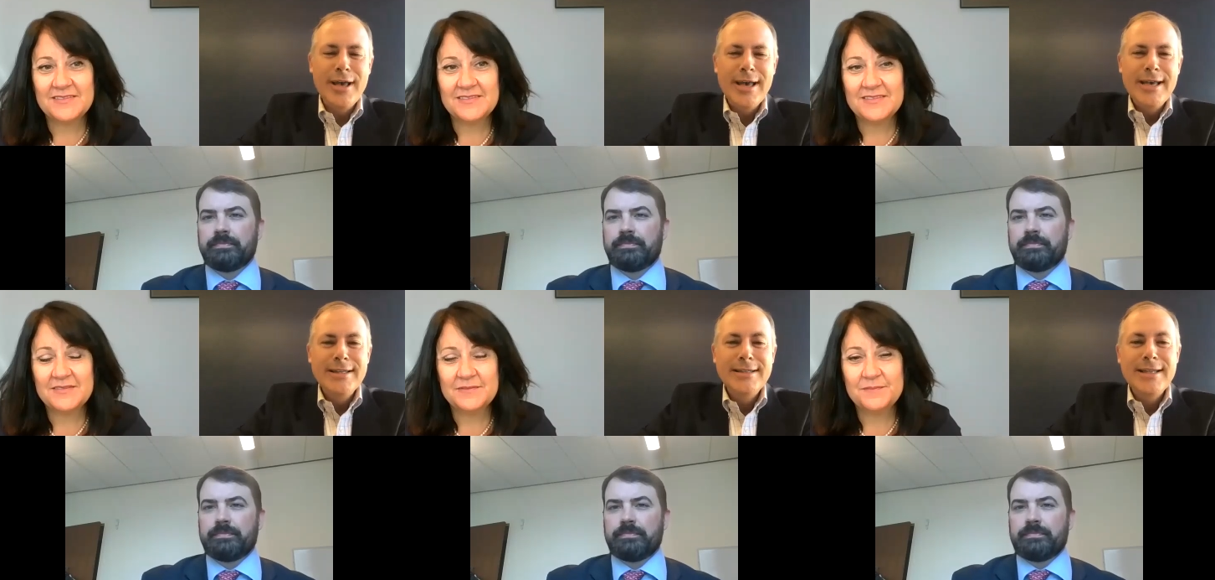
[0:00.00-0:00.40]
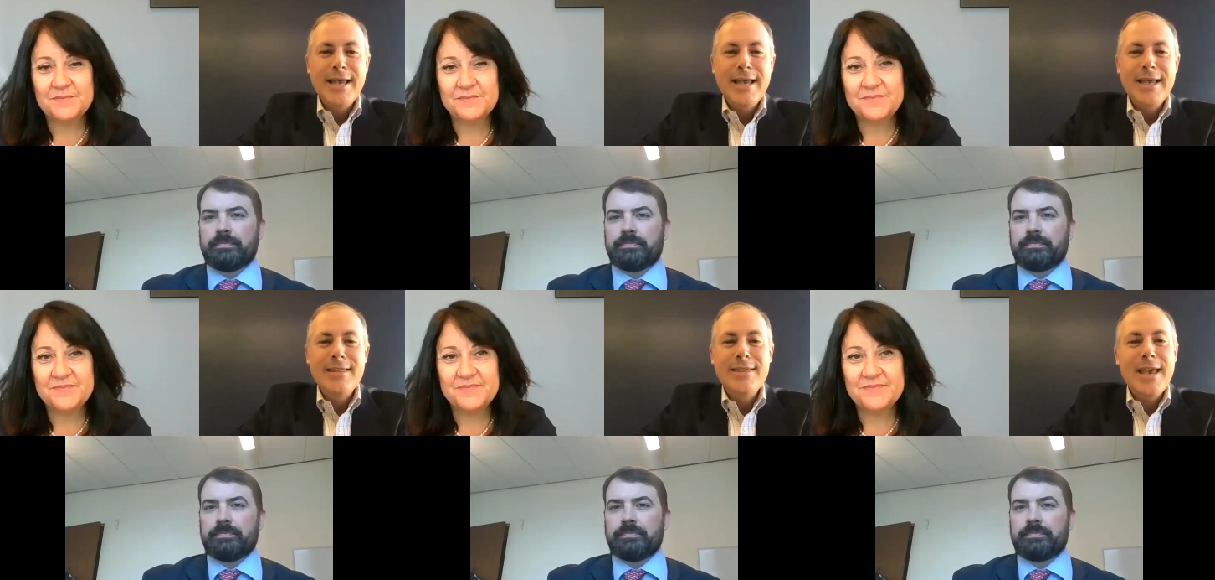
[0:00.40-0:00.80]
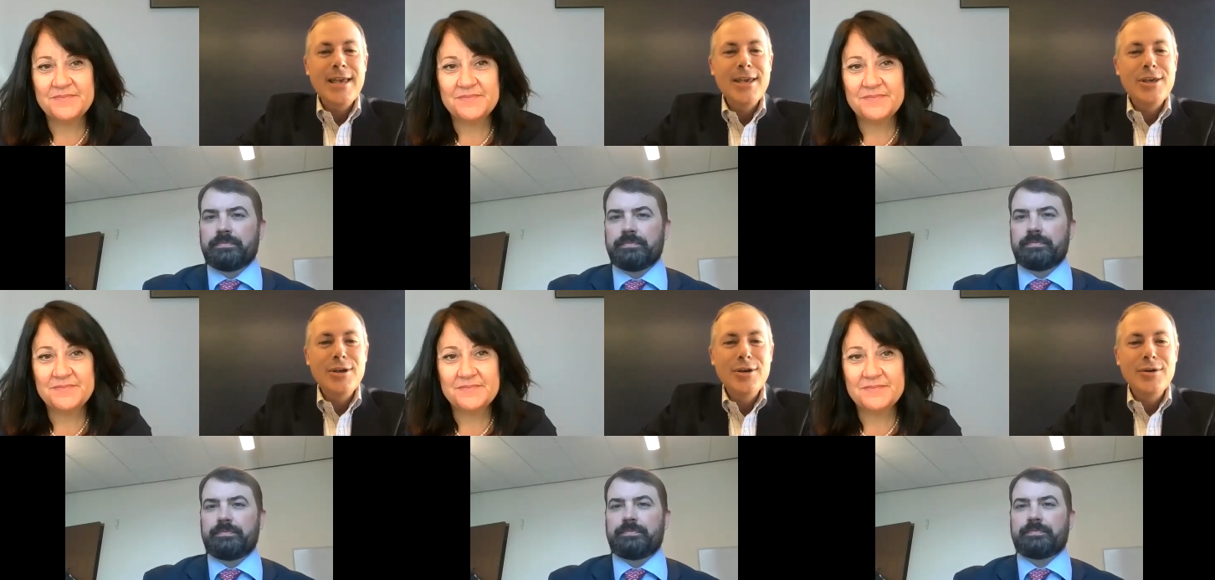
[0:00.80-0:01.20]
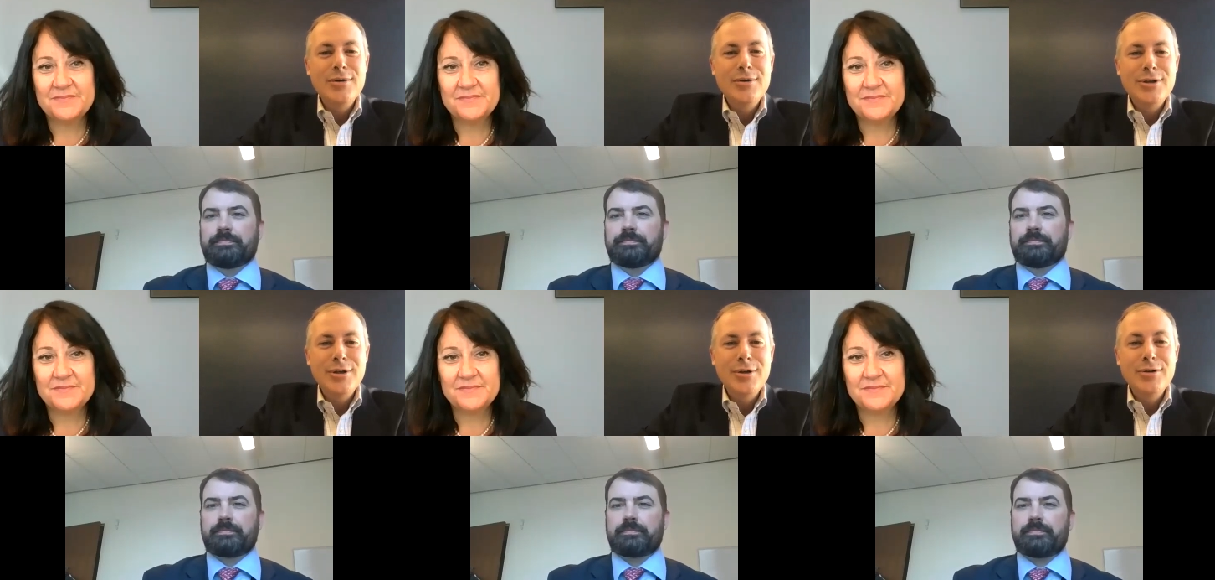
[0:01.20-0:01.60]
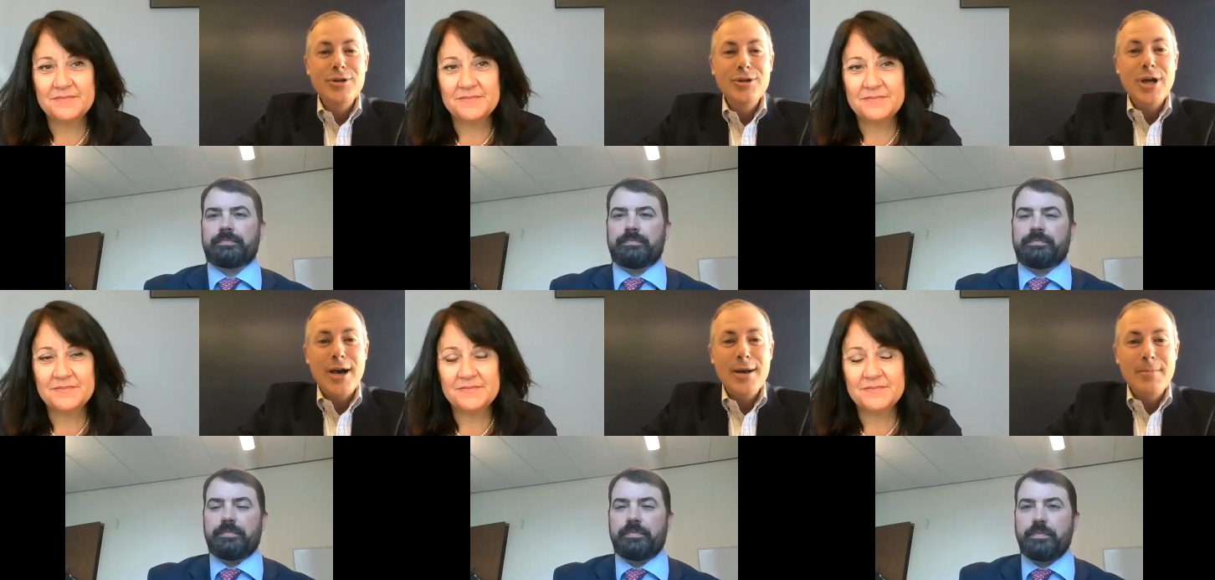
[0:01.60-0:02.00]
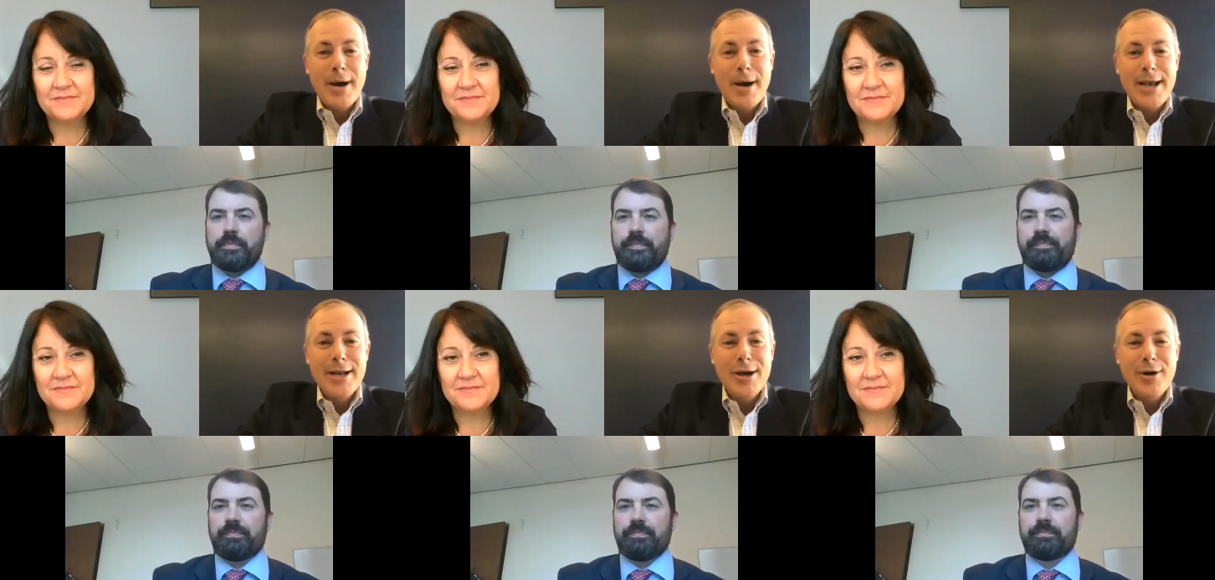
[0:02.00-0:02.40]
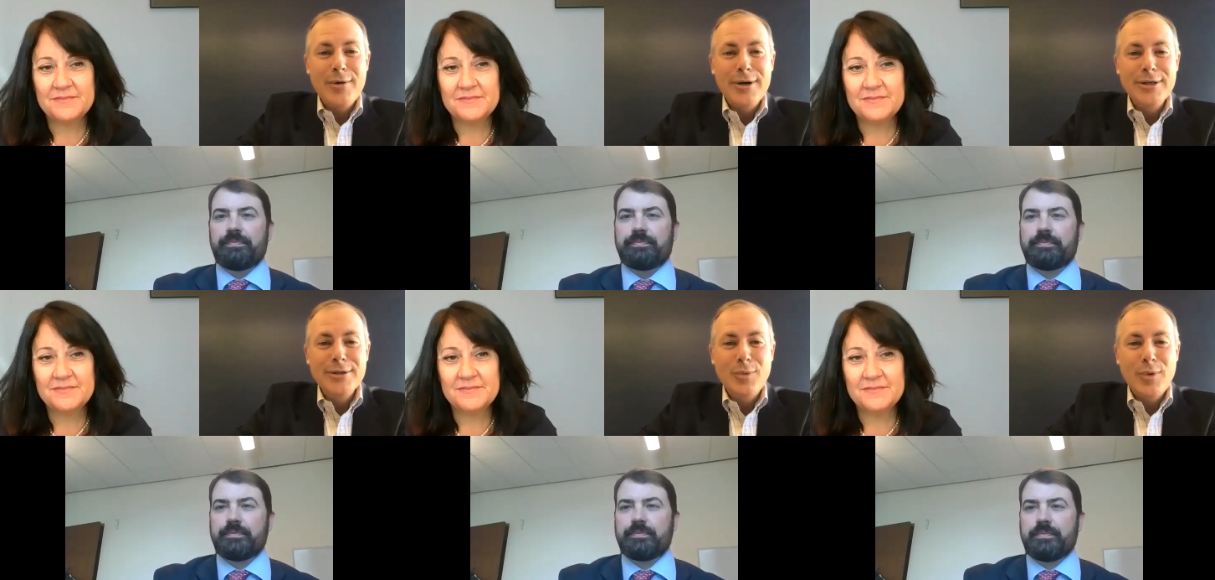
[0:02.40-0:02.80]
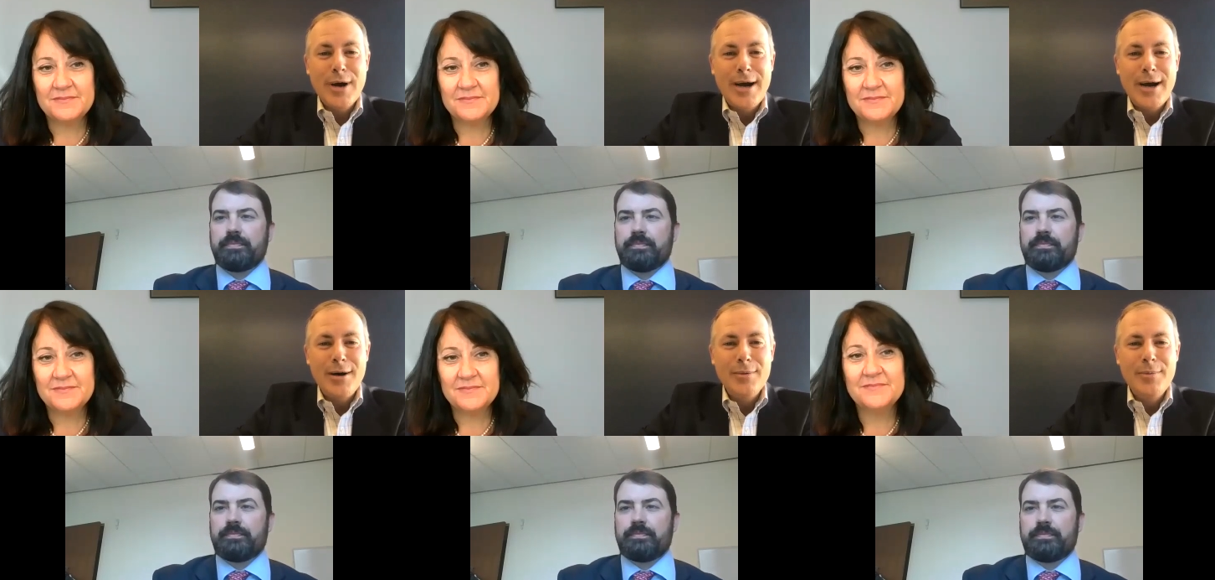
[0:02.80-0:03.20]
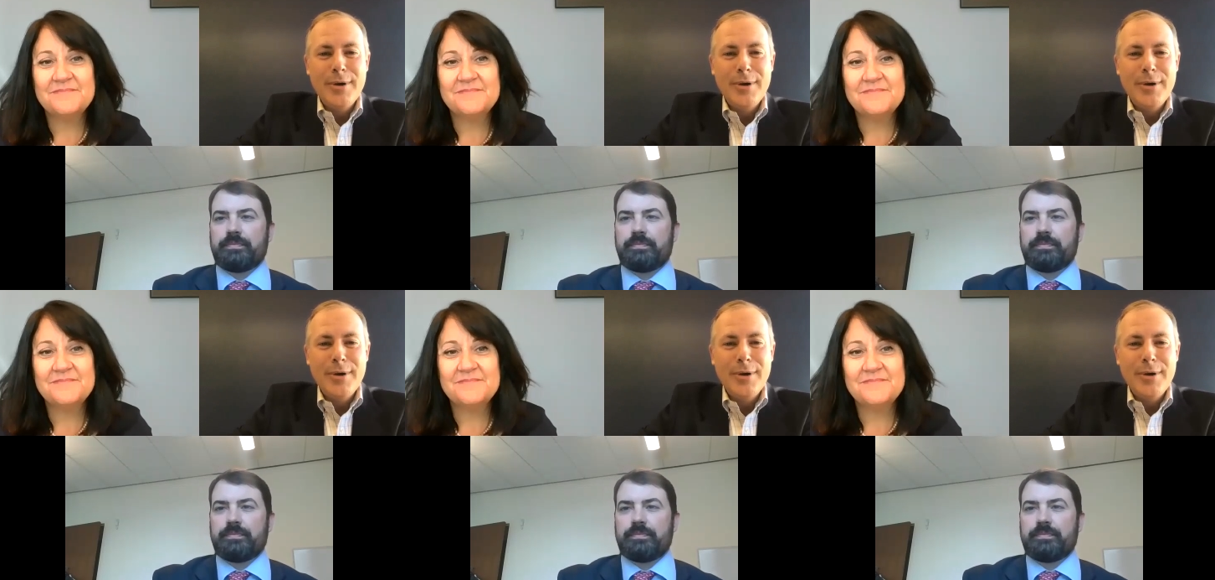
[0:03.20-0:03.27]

Speaker 1: say thank you to John Mino as well.